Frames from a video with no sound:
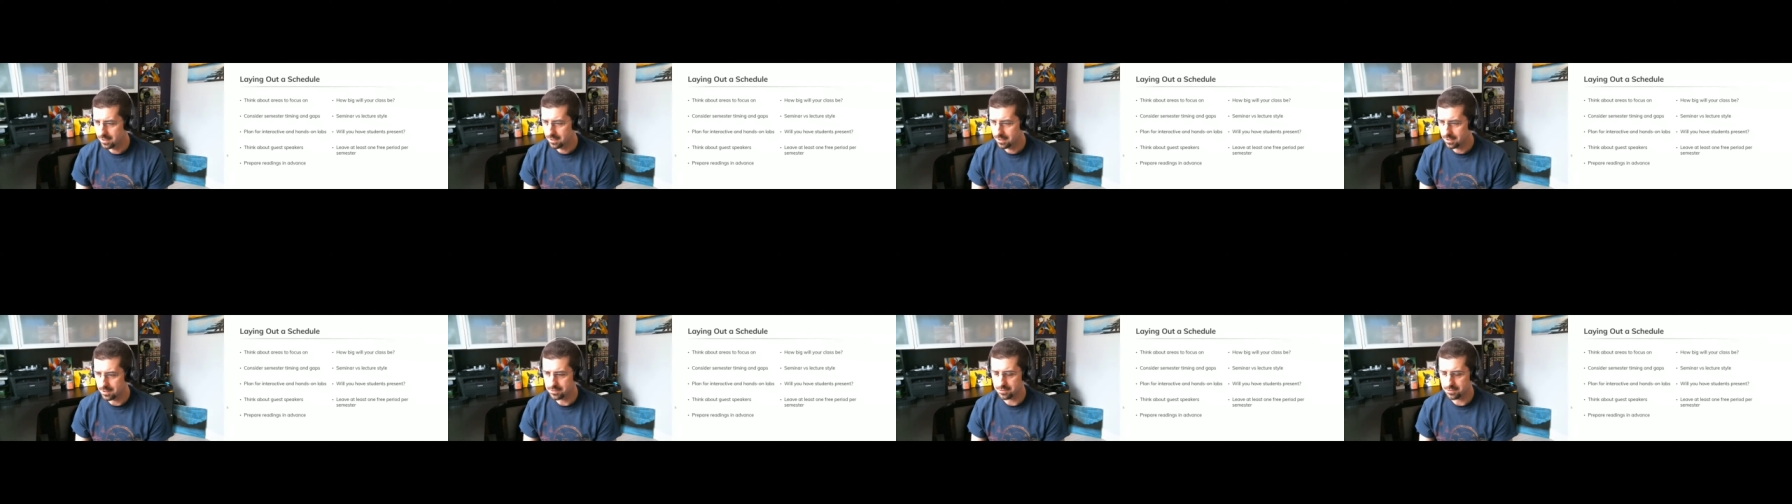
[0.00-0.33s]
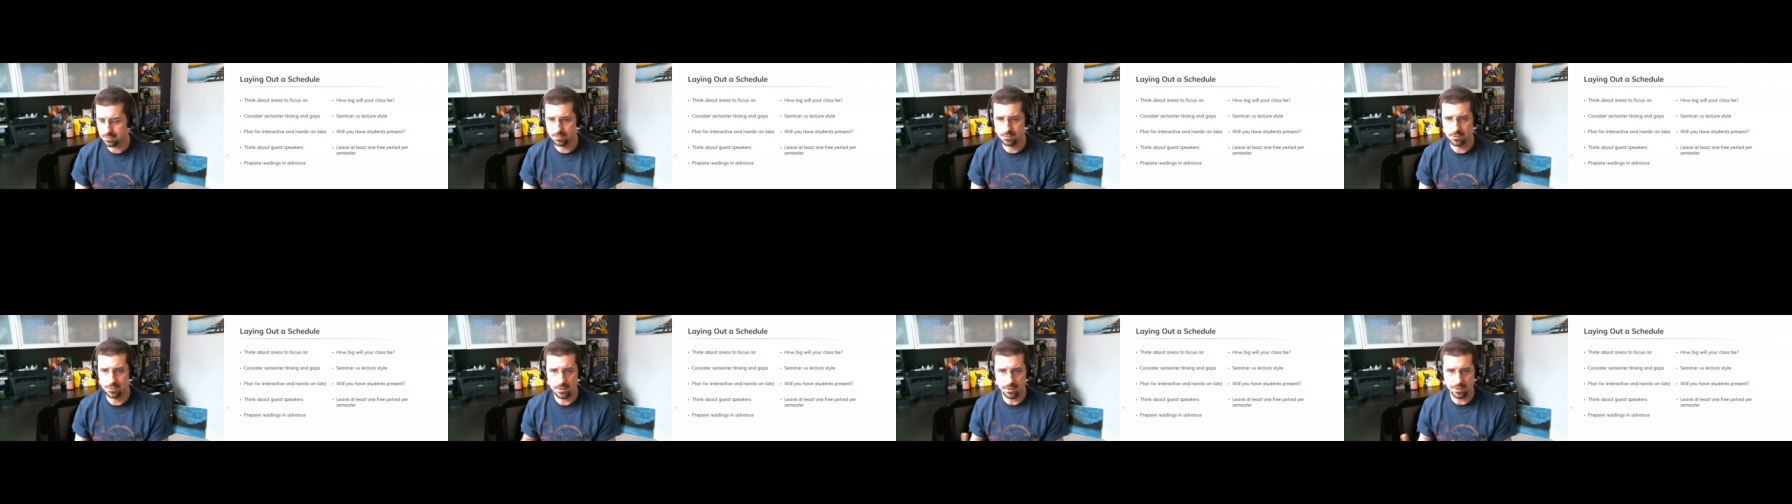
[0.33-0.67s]
it's a
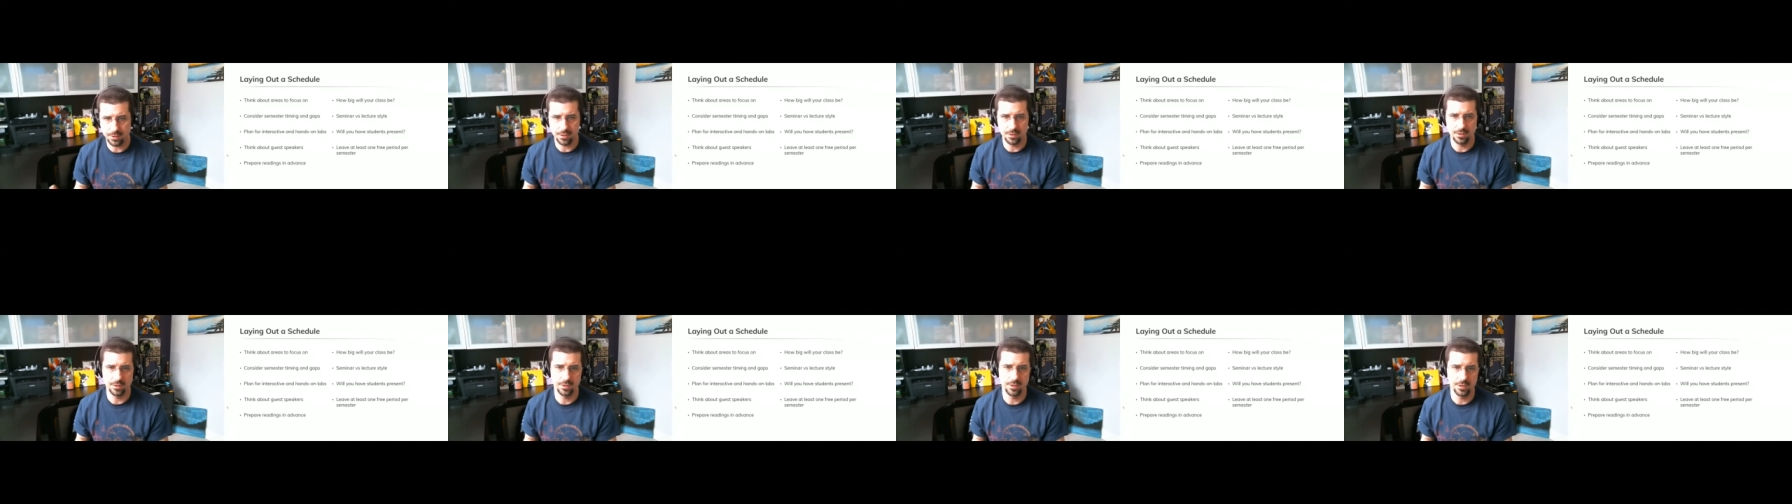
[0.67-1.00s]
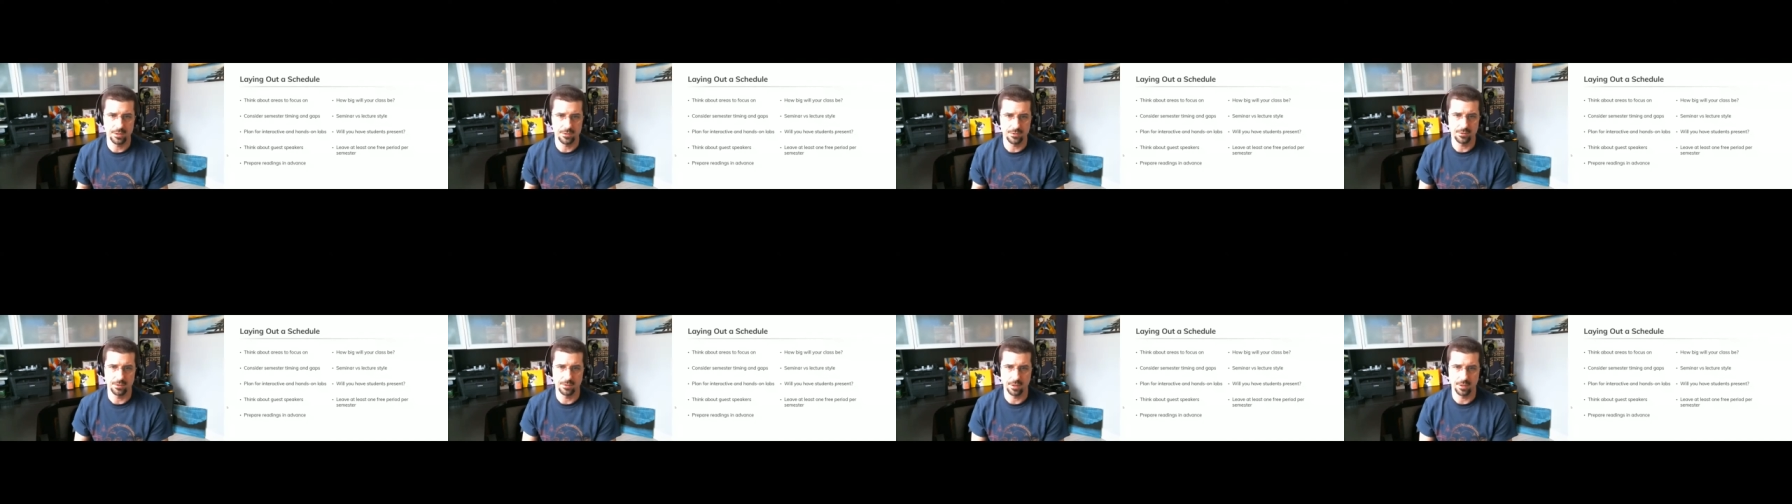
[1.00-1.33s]
really good
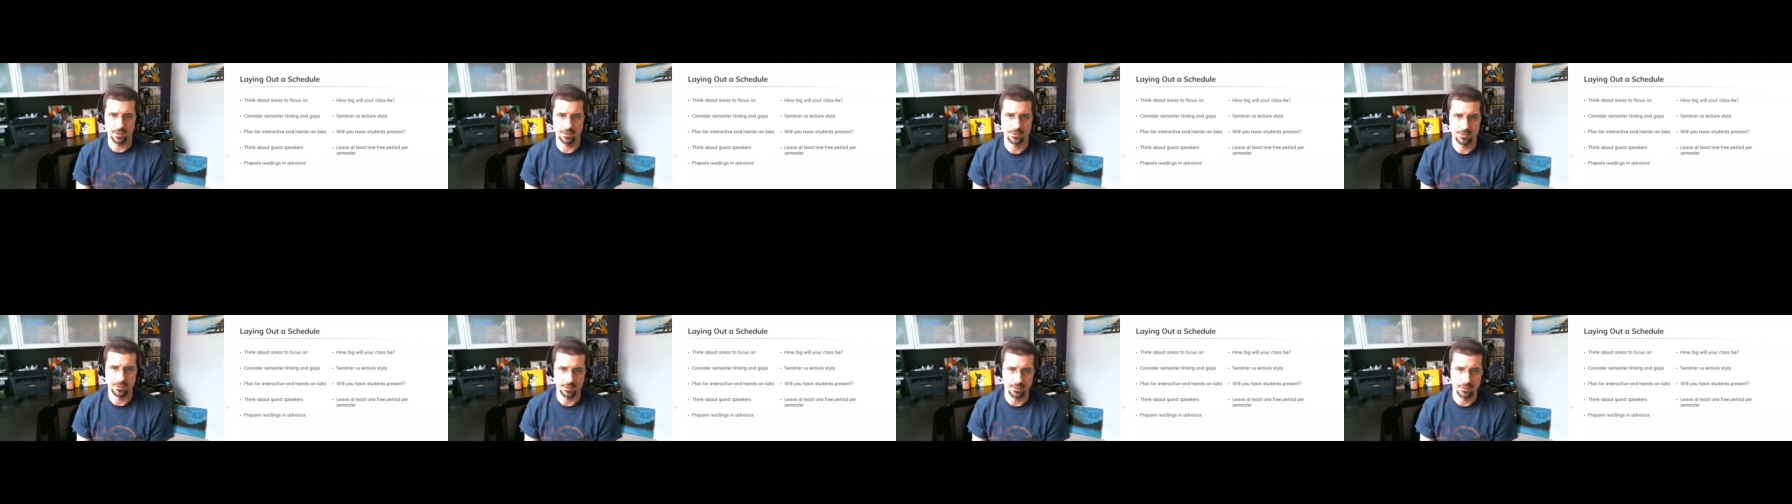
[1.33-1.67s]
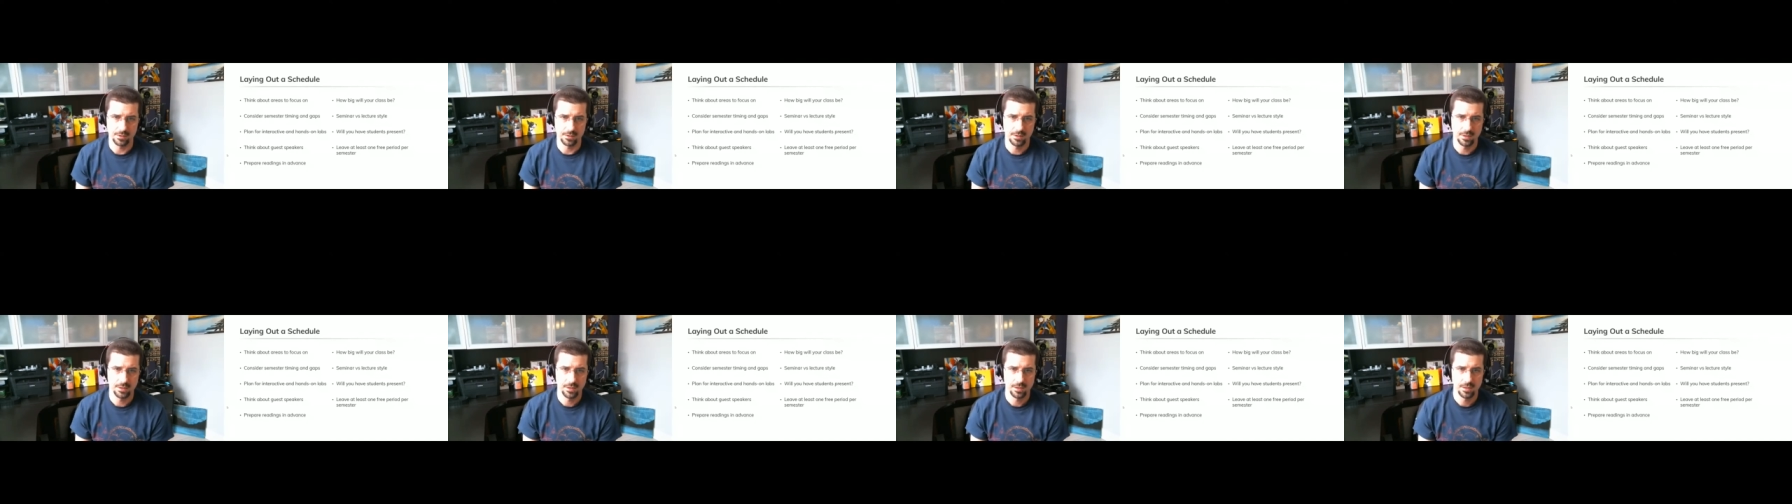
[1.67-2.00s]
introduction.
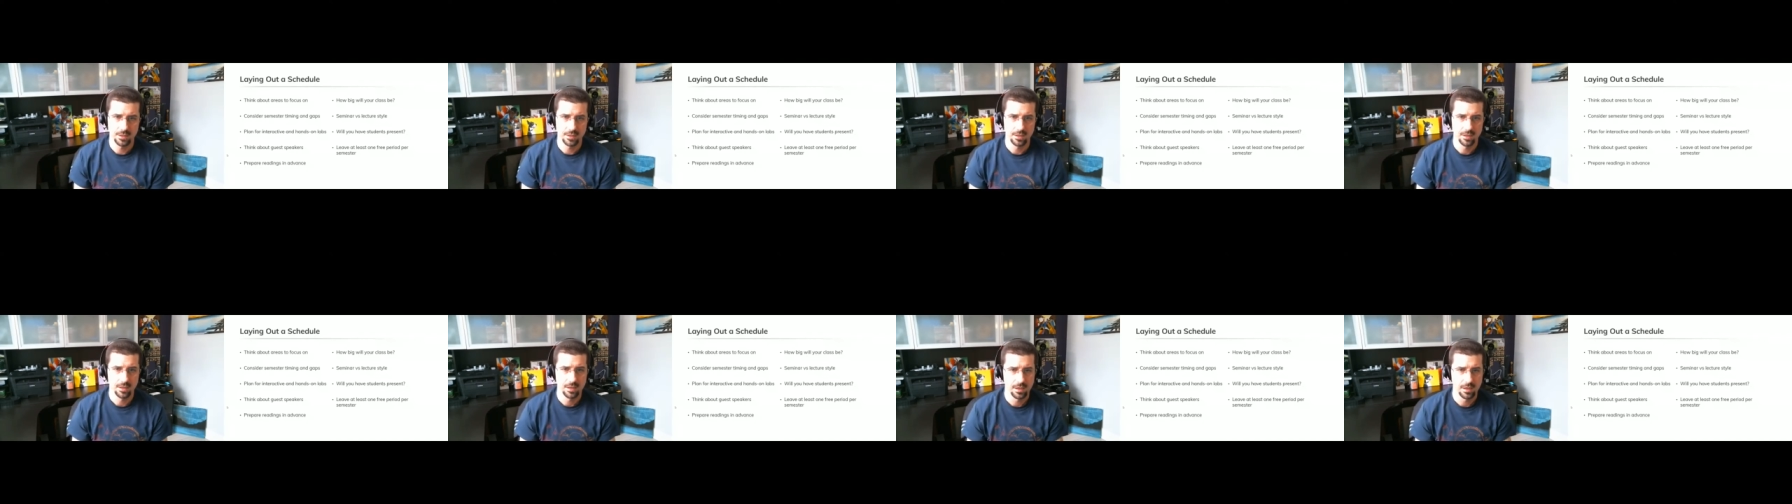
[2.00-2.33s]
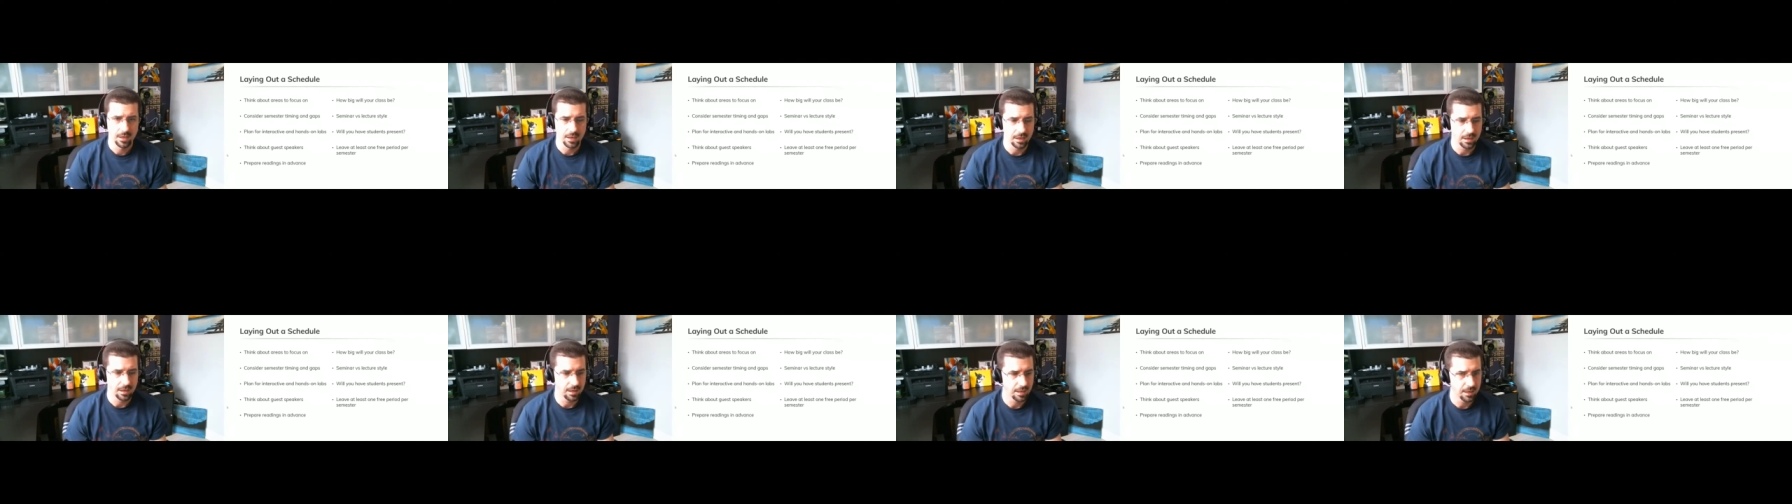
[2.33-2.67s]

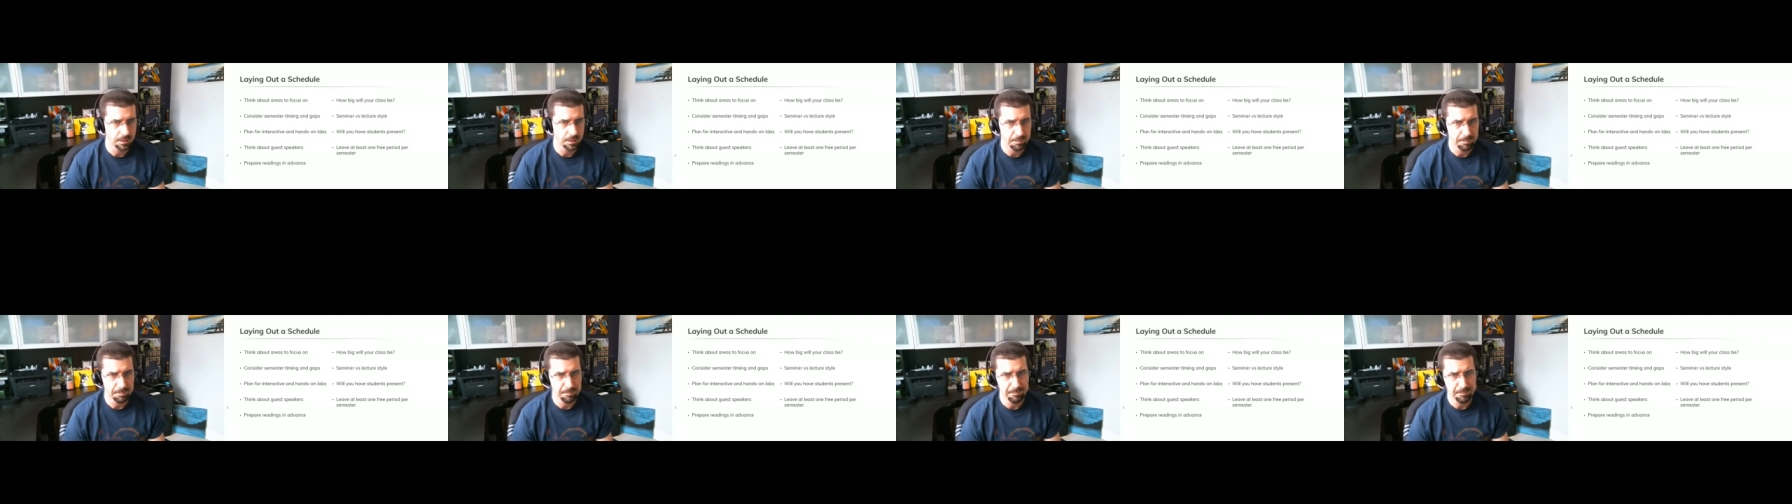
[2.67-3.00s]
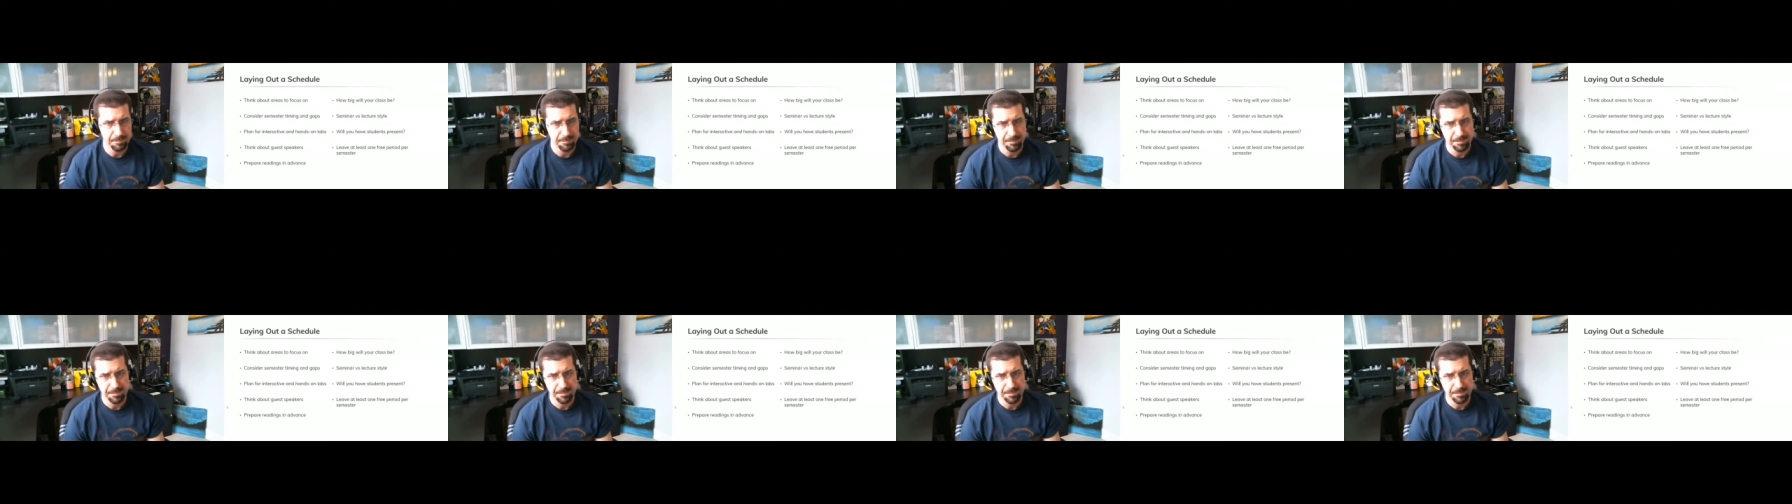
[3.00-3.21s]
Um,